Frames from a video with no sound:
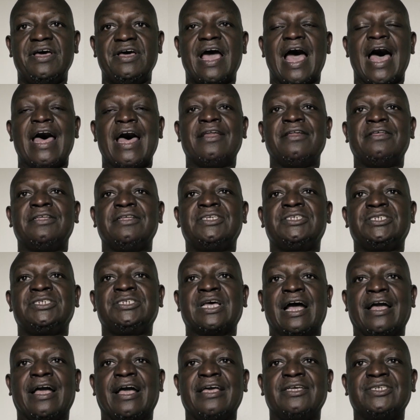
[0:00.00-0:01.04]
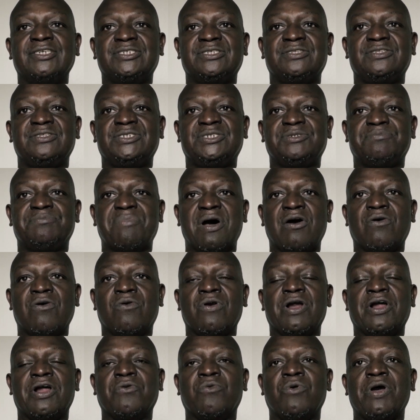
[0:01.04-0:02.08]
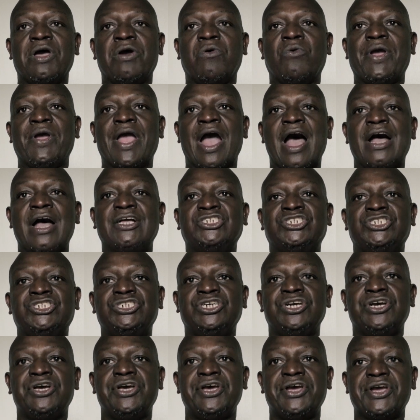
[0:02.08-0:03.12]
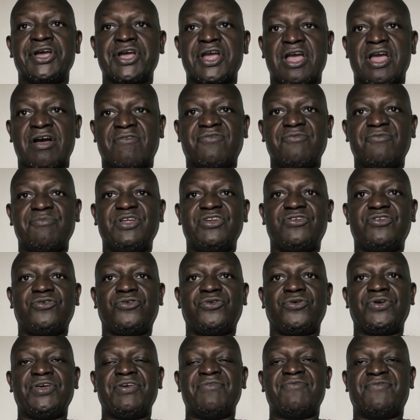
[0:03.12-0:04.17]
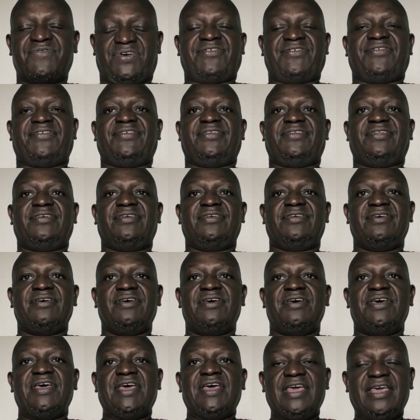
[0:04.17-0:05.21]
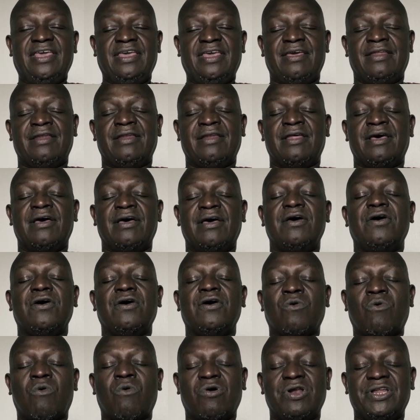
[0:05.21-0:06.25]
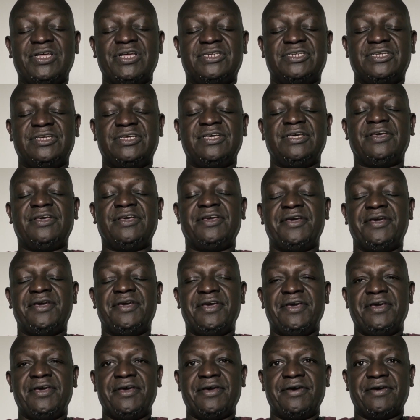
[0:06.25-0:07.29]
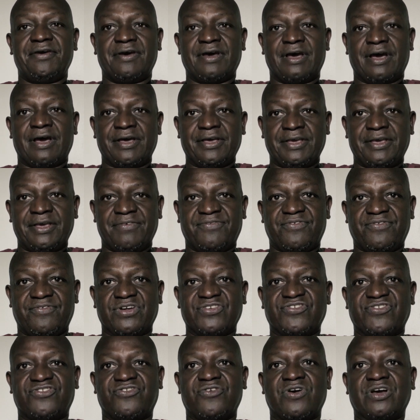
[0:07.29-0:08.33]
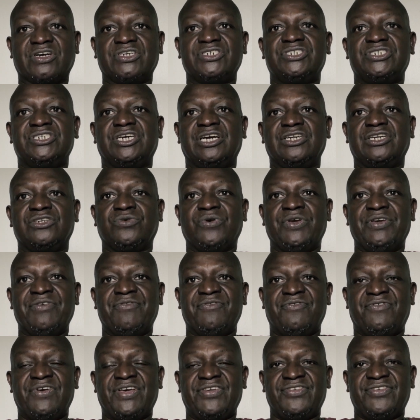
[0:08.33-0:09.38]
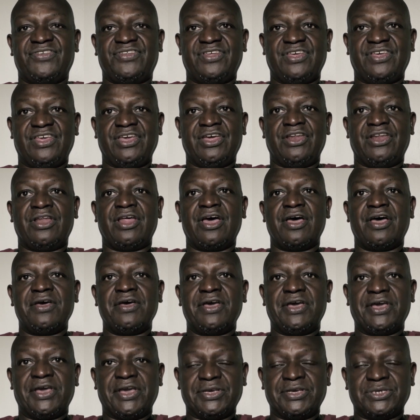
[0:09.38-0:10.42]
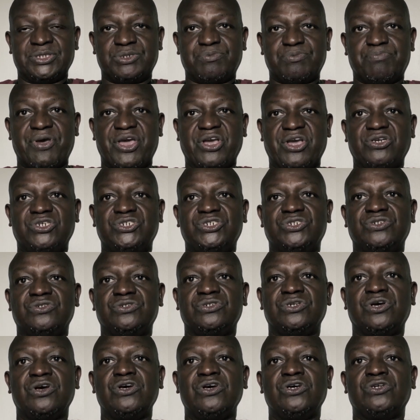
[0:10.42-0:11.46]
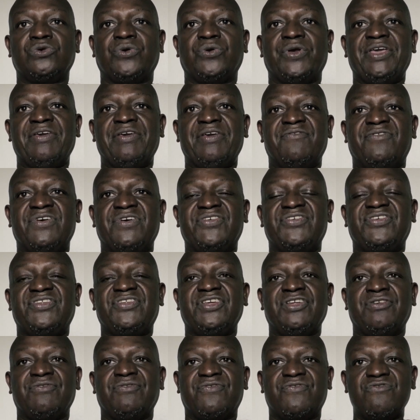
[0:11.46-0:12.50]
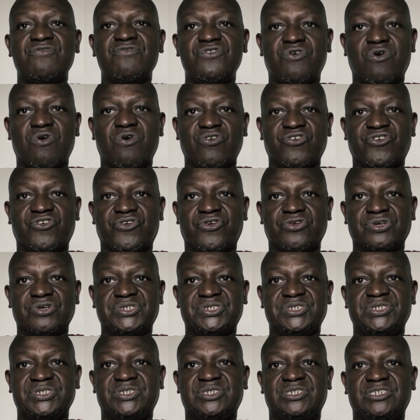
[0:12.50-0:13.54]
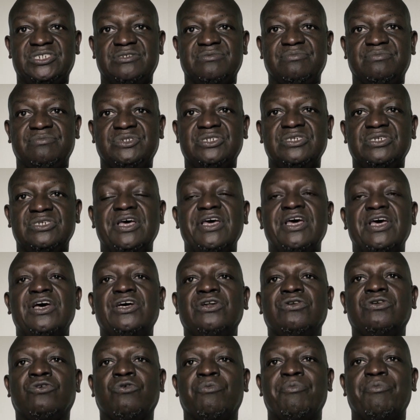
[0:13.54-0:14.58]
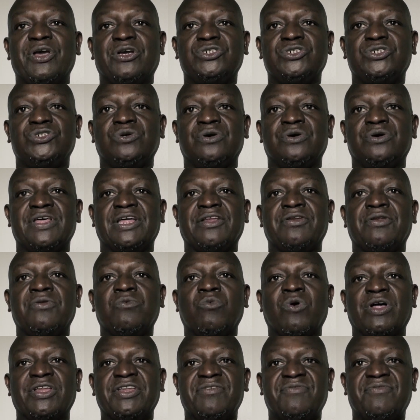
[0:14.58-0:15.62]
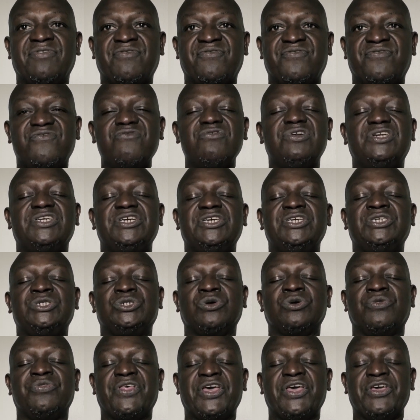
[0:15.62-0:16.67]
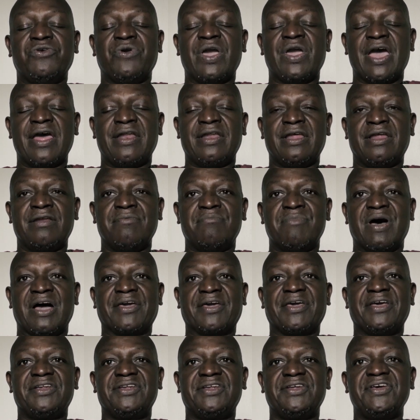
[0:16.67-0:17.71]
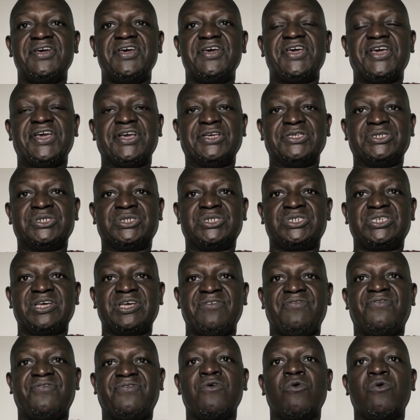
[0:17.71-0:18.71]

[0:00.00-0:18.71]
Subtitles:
And this is against this background where we urge government to invest in quality infrastructure, to invest in inspection, to invest in food control systems, to make sure that whatever food is on the Ugandan market is safe.